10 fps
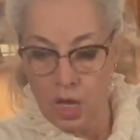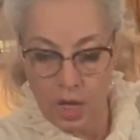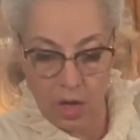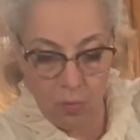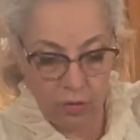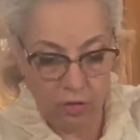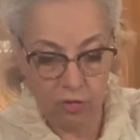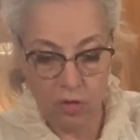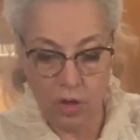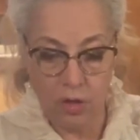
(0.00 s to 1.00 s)
And we're
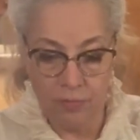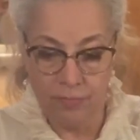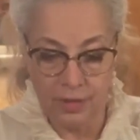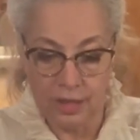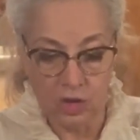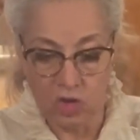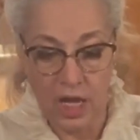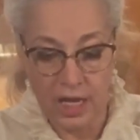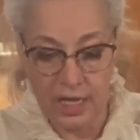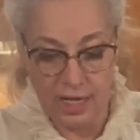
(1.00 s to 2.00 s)
just going to
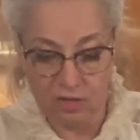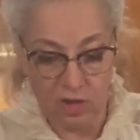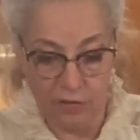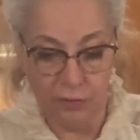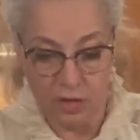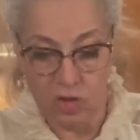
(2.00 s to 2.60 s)
shake it and sift it,